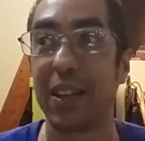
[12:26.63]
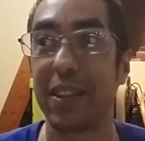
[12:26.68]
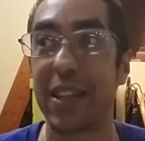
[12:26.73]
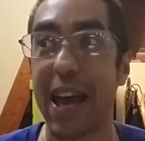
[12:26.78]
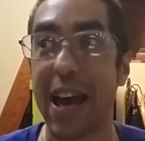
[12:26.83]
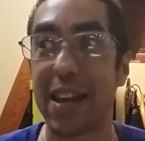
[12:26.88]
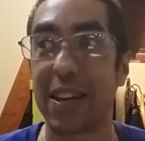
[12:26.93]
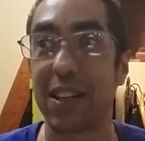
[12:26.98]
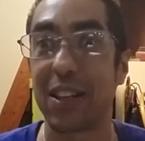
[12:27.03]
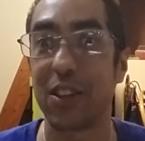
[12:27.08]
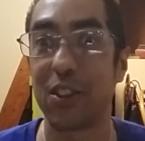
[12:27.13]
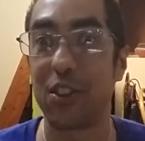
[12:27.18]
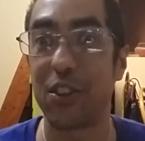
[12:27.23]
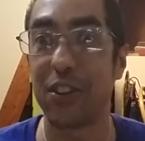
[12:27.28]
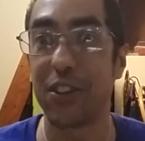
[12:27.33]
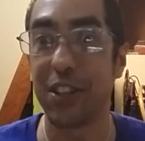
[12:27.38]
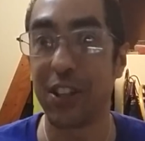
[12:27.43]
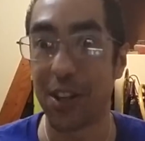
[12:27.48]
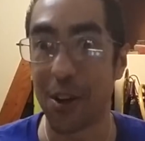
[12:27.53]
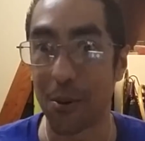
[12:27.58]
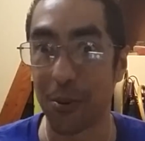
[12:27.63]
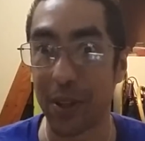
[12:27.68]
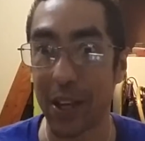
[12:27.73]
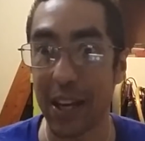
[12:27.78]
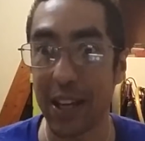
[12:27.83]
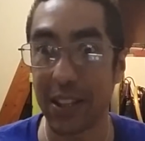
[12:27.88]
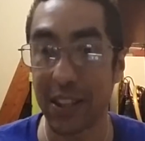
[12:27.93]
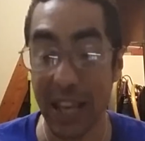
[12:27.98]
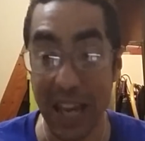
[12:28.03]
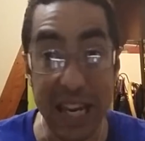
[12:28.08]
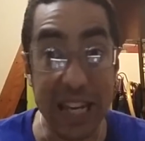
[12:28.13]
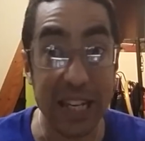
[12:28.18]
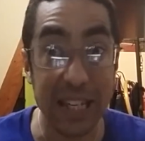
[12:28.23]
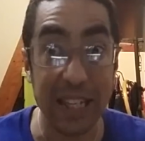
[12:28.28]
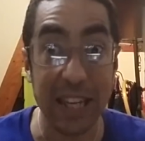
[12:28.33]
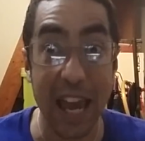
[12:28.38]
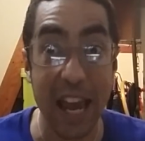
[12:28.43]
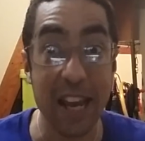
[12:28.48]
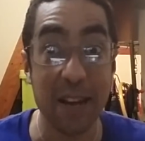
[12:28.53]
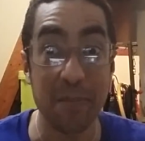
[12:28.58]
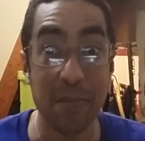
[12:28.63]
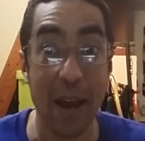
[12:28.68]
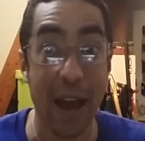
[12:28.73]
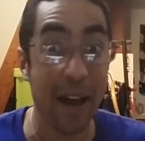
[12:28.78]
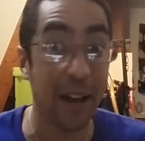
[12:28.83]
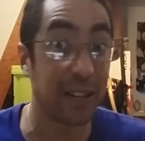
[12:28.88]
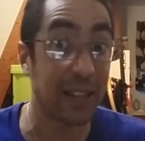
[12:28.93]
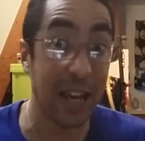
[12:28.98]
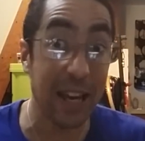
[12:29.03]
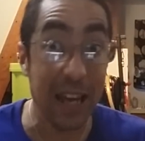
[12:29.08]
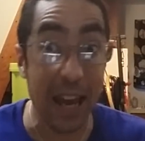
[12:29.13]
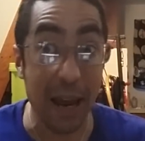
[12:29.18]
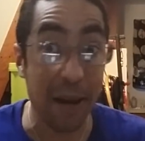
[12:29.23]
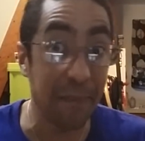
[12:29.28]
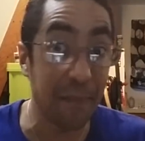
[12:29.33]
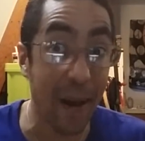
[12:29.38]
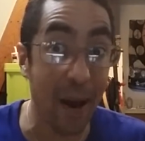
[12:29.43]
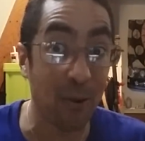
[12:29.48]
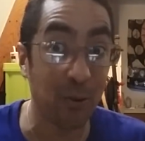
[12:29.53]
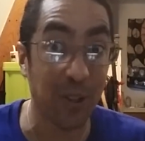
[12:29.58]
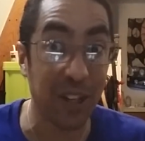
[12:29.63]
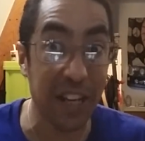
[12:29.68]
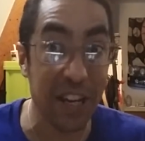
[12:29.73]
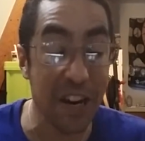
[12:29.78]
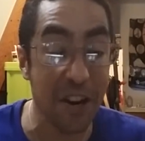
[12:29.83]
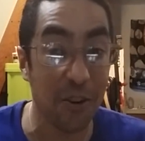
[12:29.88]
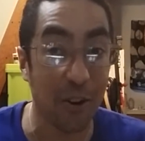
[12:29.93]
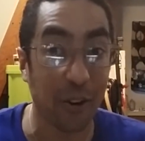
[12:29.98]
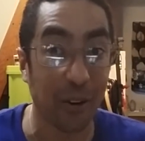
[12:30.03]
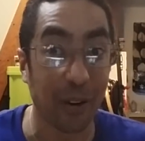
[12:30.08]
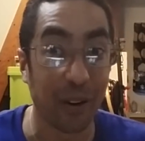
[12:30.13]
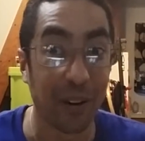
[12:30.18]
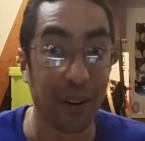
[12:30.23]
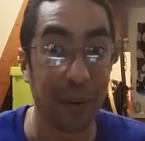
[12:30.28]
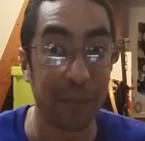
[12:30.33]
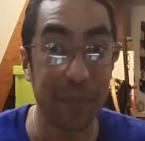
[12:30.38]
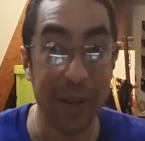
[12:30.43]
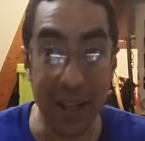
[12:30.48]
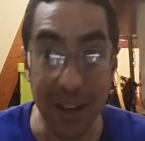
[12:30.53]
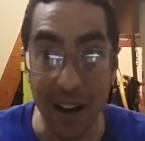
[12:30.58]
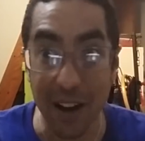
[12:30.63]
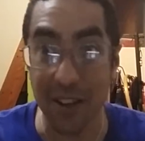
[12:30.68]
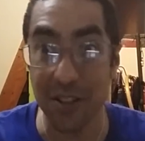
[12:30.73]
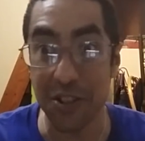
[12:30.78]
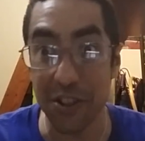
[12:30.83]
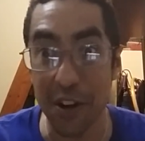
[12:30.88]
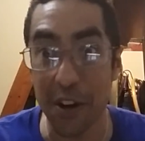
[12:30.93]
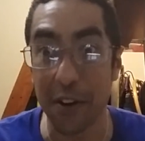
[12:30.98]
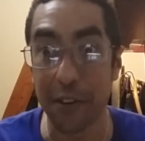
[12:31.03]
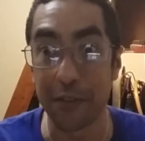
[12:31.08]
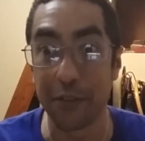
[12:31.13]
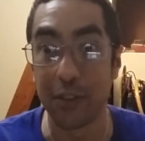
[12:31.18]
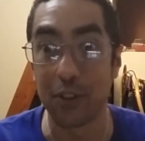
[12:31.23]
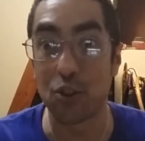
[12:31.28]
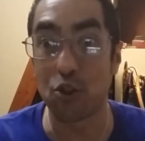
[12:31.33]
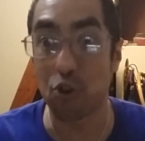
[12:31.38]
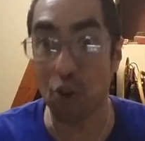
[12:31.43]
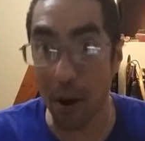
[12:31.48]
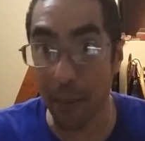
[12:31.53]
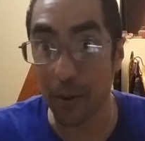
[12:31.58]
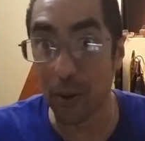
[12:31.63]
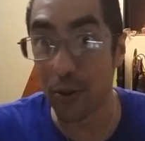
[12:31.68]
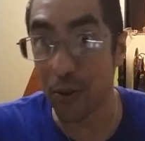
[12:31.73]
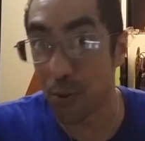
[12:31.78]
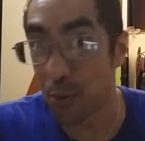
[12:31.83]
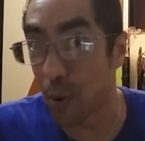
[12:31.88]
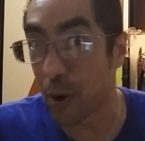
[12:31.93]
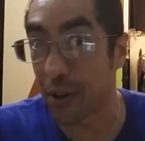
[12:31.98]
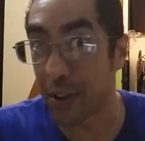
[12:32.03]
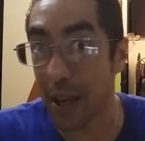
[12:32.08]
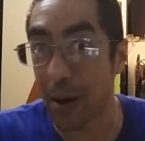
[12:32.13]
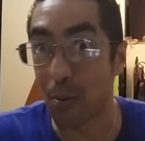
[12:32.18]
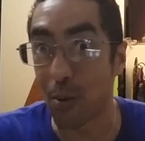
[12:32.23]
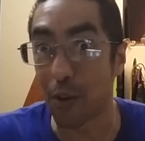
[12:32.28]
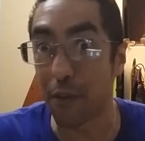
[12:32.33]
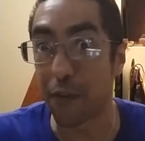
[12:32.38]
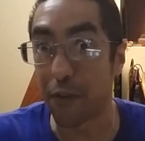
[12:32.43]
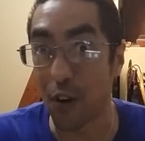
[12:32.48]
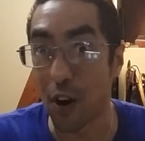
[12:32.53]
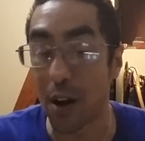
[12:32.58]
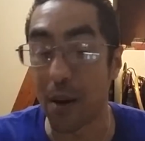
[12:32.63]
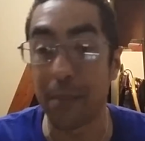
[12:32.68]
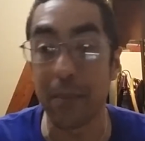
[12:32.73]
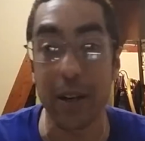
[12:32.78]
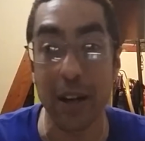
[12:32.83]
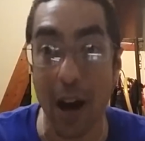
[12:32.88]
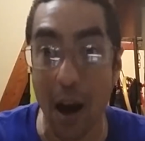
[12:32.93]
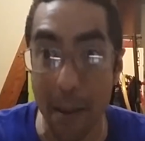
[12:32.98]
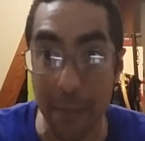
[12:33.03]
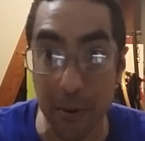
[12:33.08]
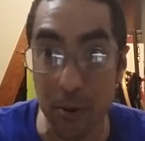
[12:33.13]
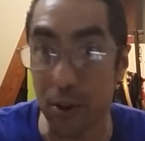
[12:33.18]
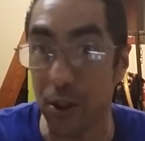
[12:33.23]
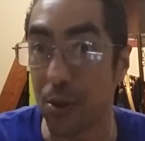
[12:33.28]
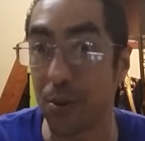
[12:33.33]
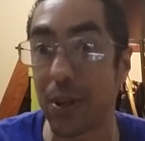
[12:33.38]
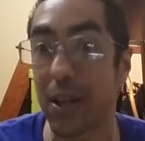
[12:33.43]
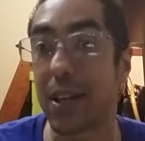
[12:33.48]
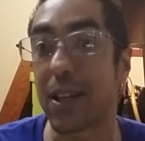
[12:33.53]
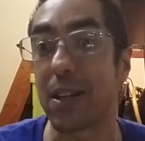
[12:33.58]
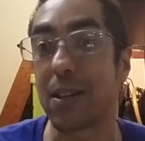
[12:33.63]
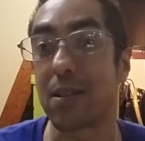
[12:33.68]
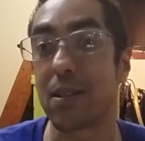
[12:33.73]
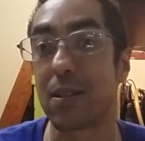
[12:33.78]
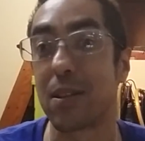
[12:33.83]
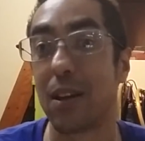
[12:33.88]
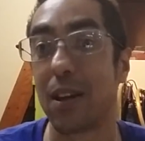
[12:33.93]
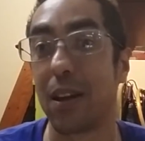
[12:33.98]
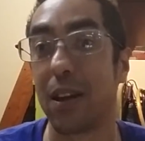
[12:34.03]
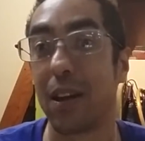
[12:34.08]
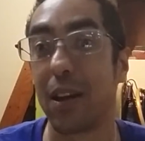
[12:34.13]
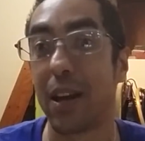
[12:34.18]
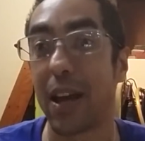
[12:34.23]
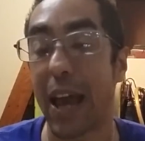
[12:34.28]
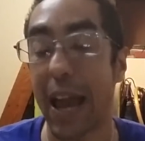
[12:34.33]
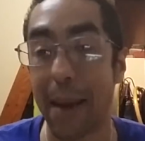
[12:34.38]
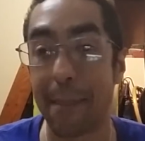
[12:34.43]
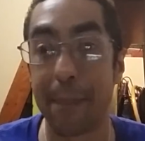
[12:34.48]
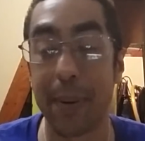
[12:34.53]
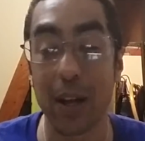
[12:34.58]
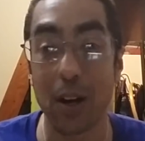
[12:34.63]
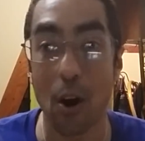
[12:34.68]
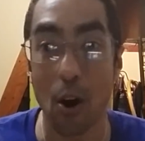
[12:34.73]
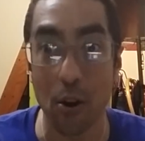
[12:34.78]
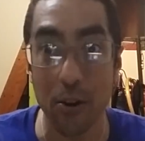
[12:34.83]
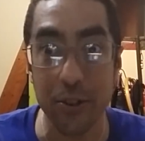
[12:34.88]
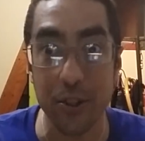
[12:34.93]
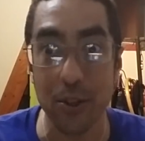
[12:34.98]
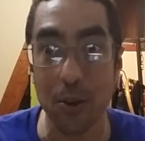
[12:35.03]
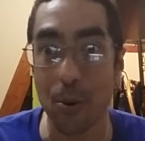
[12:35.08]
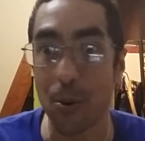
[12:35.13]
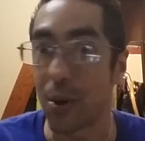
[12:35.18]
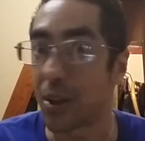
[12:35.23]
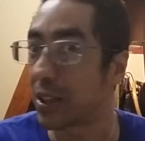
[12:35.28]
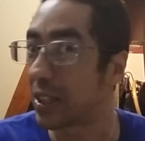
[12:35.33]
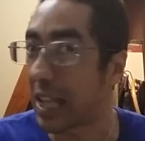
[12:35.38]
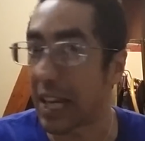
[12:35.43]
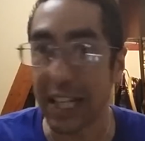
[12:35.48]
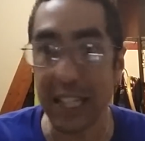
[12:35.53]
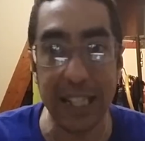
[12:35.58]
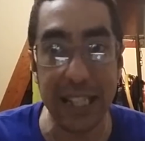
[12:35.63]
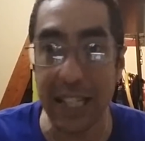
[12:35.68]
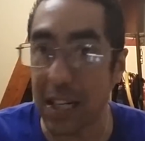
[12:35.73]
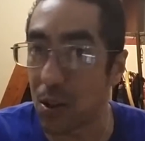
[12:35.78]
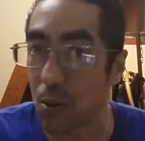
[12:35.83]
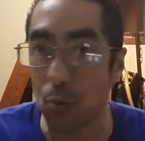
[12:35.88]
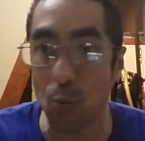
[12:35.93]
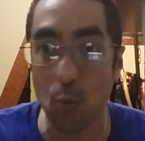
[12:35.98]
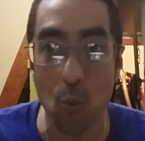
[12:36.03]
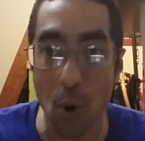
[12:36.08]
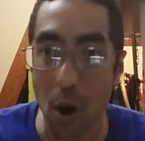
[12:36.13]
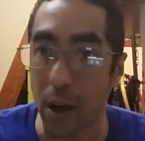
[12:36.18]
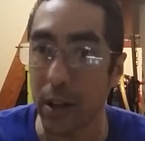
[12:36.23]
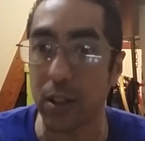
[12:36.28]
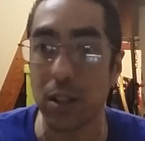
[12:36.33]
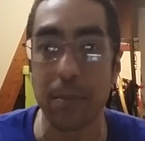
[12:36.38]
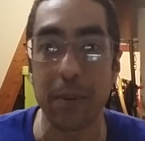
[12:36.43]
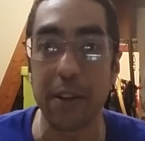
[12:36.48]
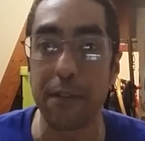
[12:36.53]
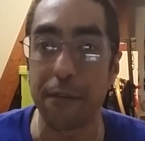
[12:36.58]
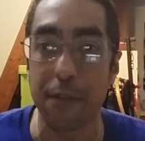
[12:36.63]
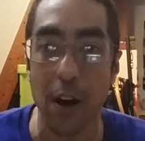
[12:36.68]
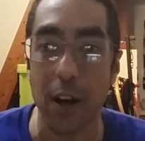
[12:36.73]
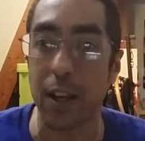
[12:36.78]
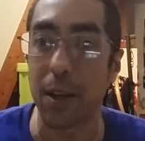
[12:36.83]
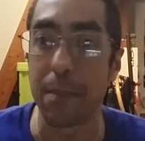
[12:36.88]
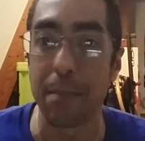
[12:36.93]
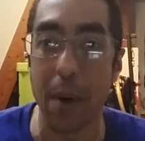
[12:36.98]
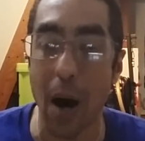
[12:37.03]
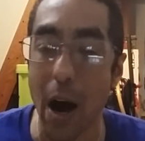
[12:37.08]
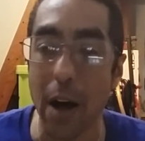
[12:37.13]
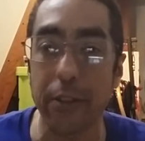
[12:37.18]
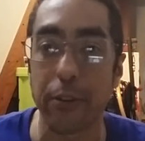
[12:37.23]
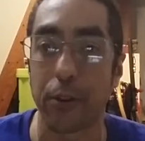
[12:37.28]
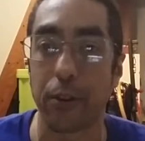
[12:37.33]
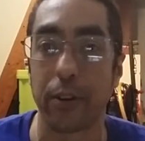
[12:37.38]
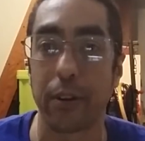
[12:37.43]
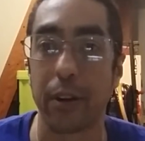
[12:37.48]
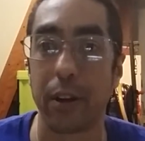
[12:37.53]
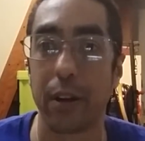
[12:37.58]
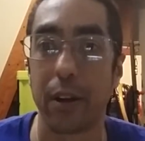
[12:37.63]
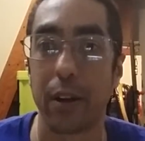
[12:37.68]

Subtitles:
that they came out here because of troubles where they were from and opportunities, but also they didn't want to be fucking bothered.